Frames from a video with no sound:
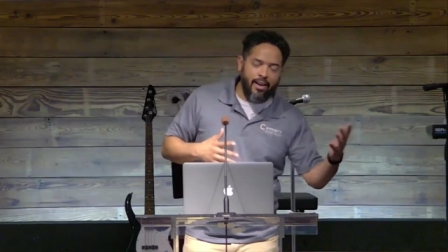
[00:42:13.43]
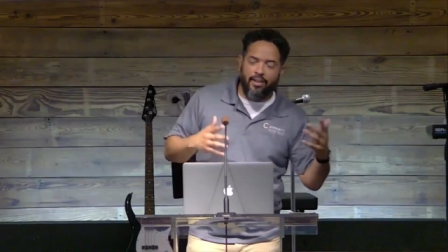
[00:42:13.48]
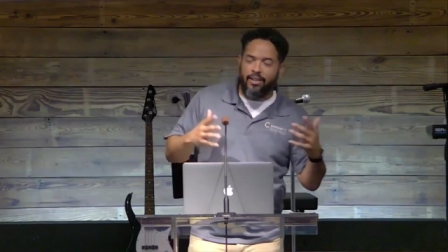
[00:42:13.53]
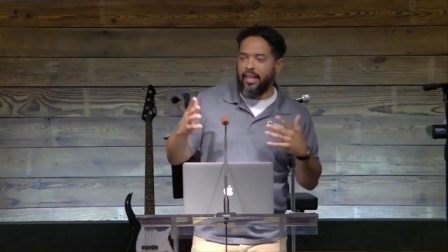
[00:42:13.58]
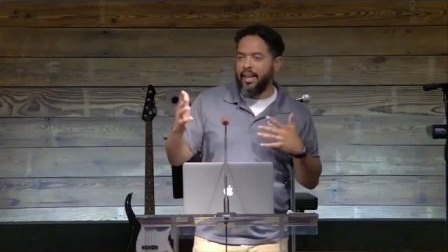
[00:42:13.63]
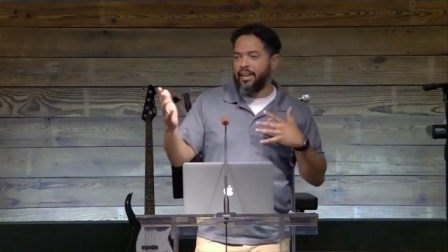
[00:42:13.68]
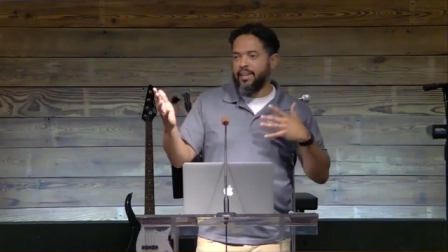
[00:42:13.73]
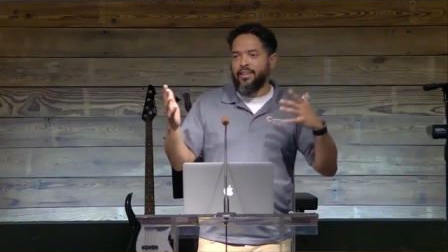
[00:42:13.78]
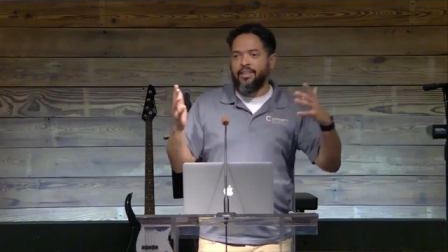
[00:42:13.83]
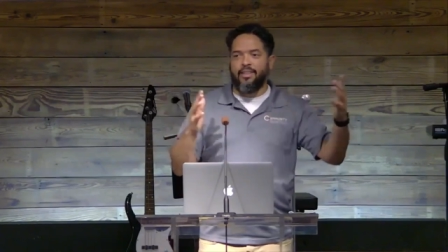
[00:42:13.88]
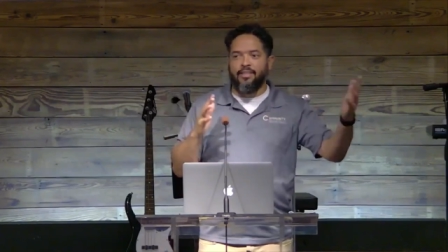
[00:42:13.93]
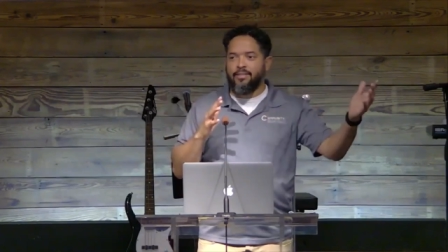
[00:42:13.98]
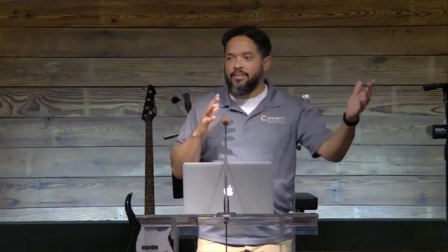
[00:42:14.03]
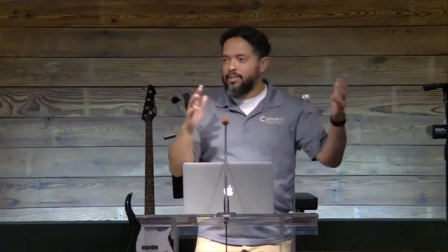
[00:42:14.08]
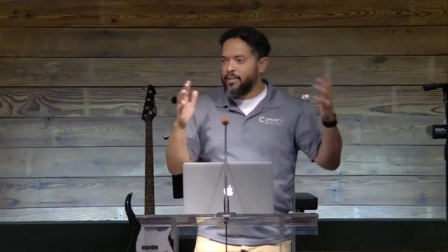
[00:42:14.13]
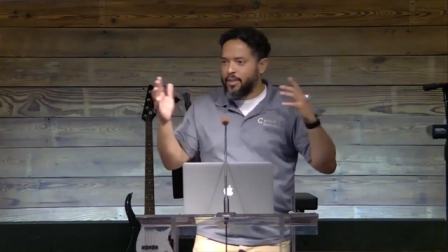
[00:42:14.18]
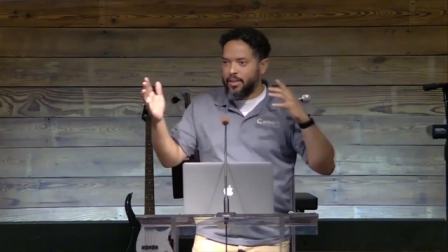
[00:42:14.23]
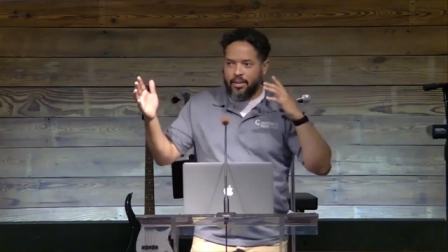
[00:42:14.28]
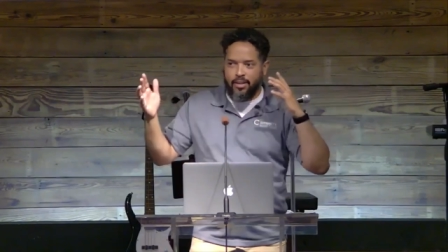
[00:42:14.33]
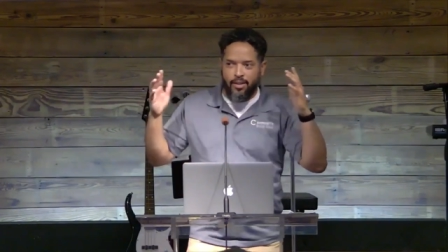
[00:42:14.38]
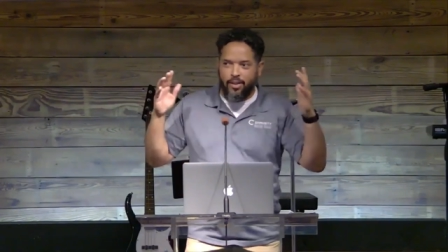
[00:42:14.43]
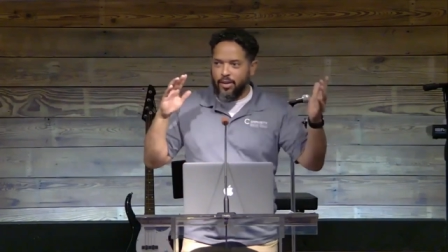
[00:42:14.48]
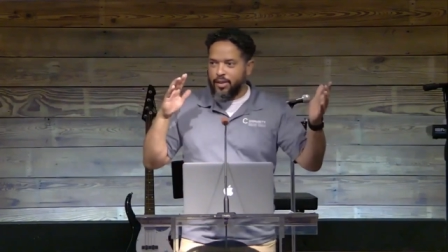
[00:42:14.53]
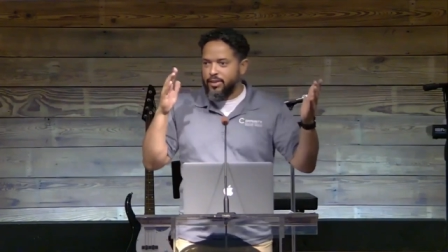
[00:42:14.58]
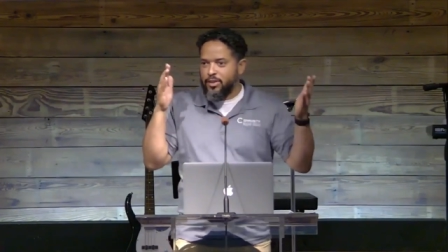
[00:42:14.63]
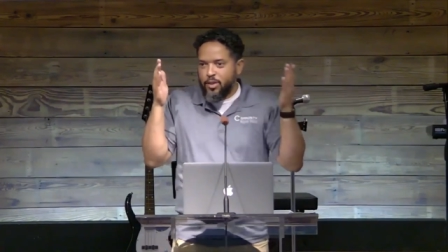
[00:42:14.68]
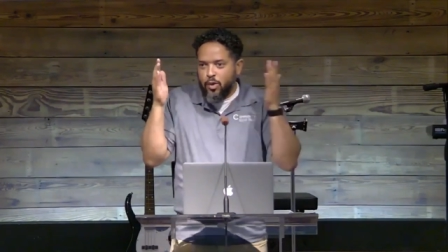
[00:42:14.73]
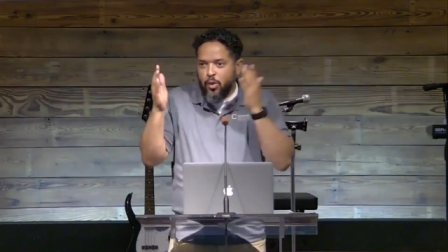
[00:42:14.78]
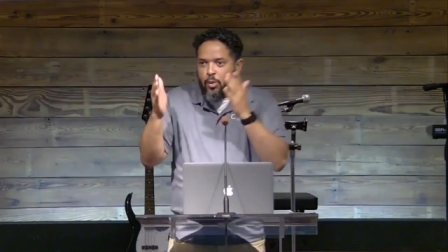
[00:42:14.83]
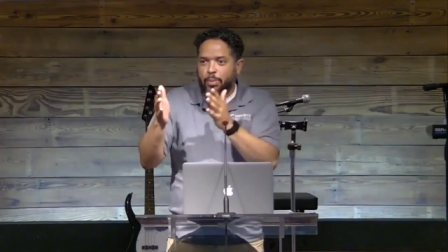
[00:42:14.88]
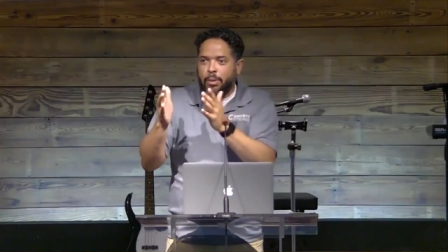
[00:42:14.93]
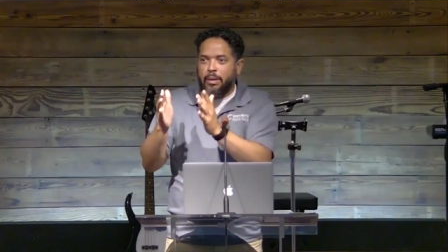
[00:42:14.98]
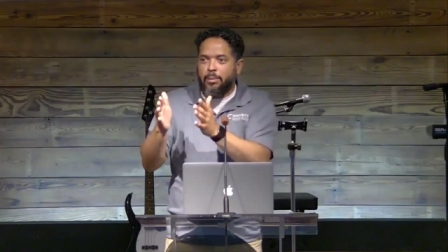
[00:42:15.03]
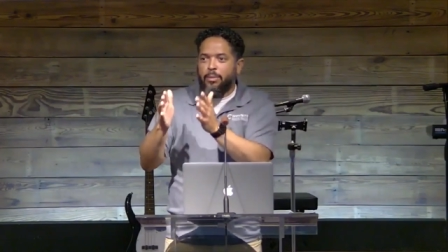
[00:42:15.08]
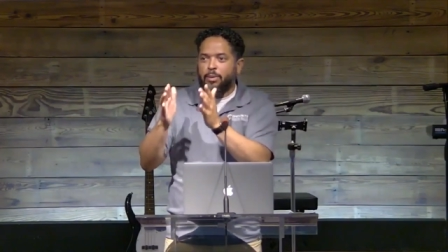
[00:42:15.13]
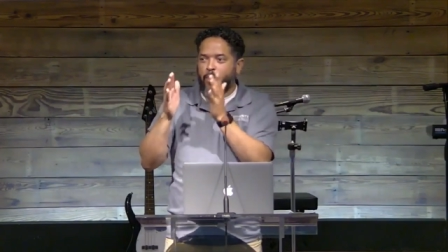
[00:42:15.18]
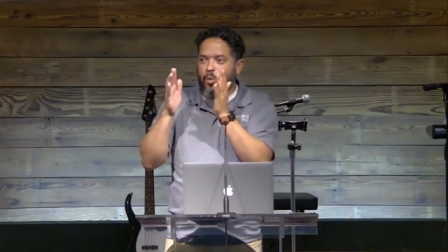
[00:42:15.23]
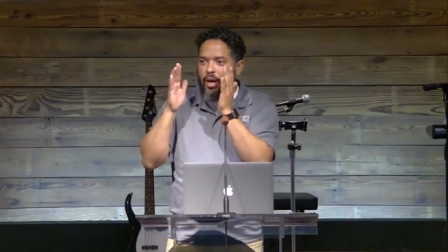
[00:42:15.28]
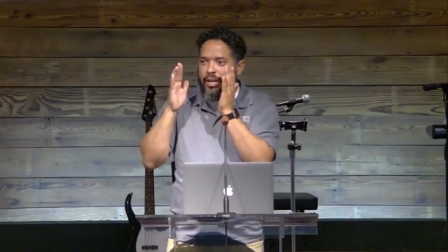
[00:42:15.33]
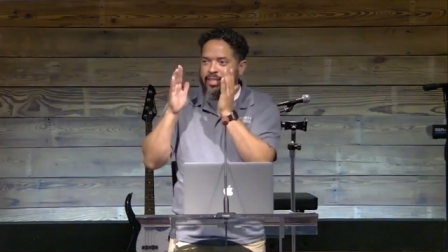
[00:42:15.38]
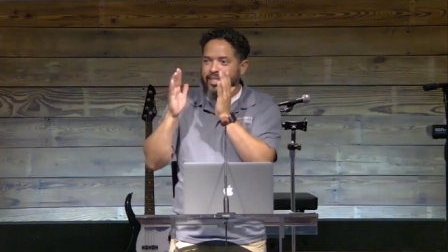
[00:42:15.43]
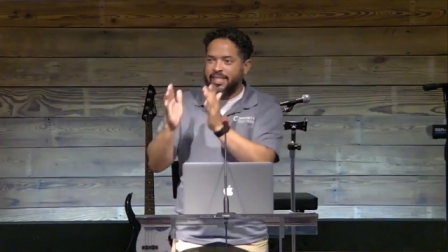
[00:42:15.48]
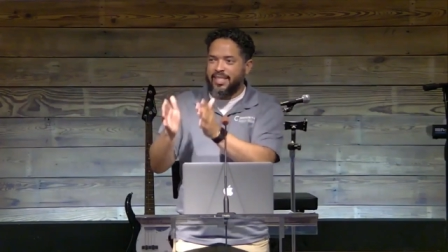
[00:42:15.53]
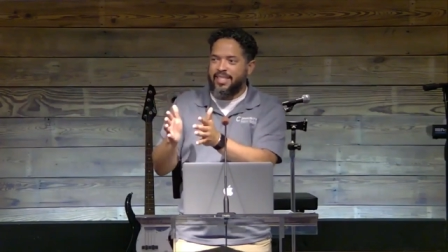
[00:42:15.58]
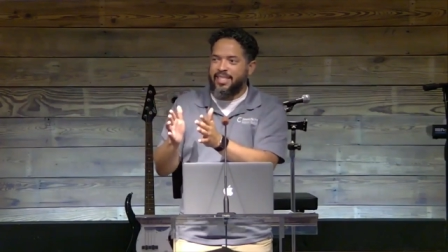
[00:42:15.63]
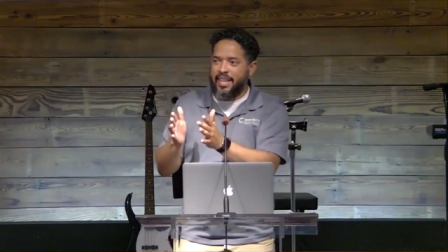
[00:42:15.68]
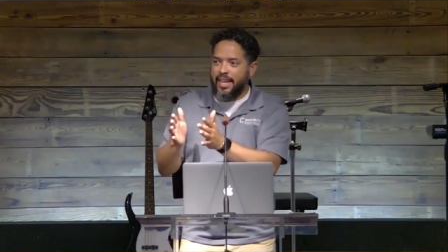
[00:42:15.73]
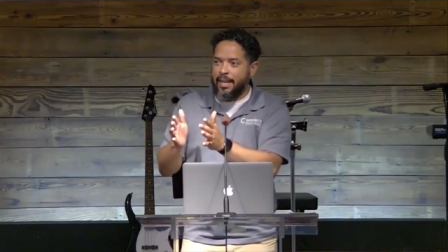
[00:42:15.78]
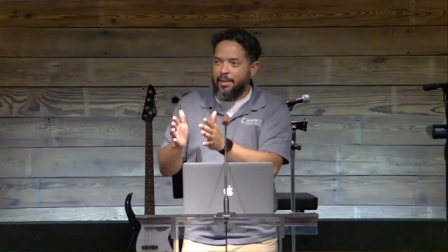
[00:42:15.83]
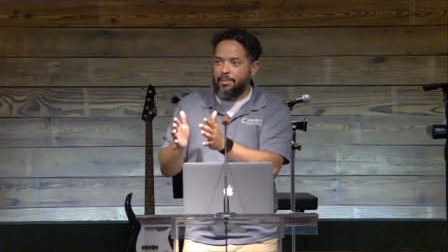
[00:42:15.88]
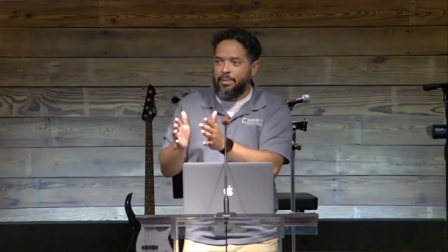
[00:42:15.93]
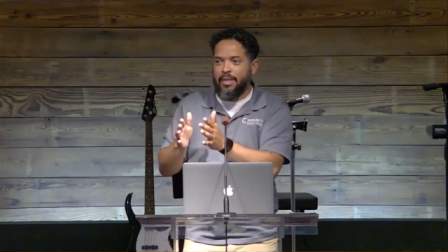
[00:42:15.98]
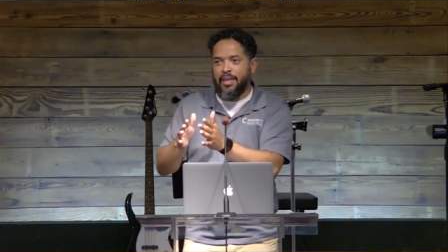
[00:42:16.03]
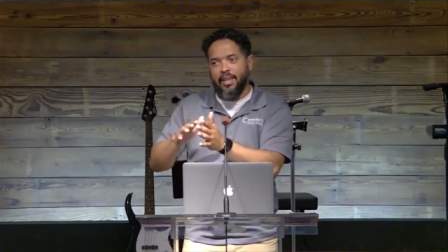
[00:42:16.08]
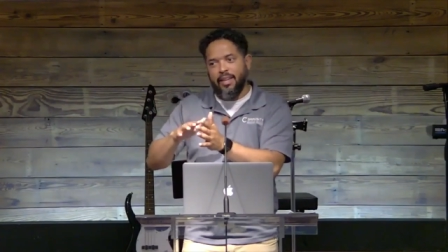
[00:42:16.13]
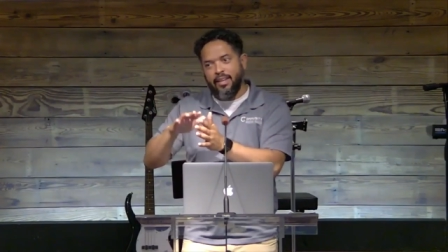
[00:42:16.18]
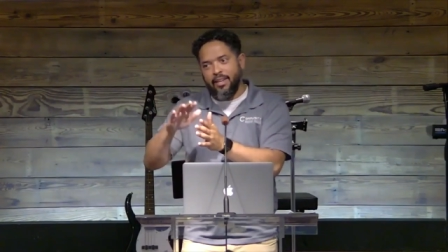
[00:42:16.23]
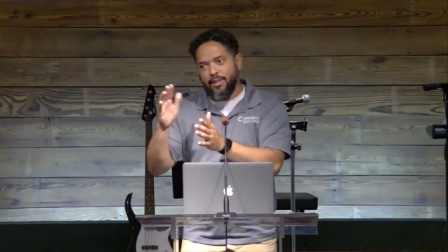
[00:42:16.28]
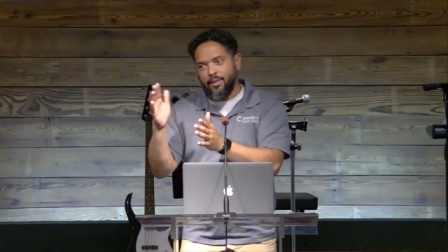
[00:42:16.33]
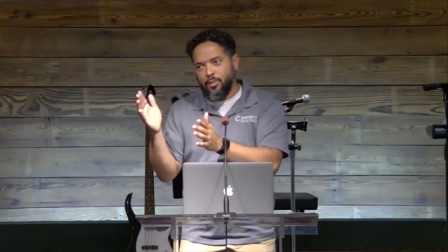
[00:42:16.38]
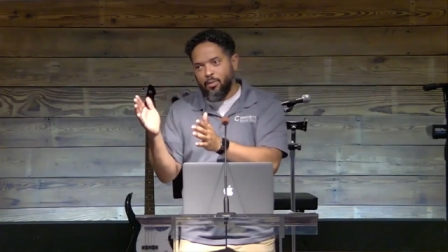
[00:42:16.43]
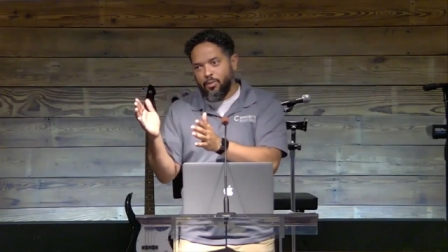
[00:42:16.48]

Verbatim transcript: Like, you know, and two people are watching the same thing and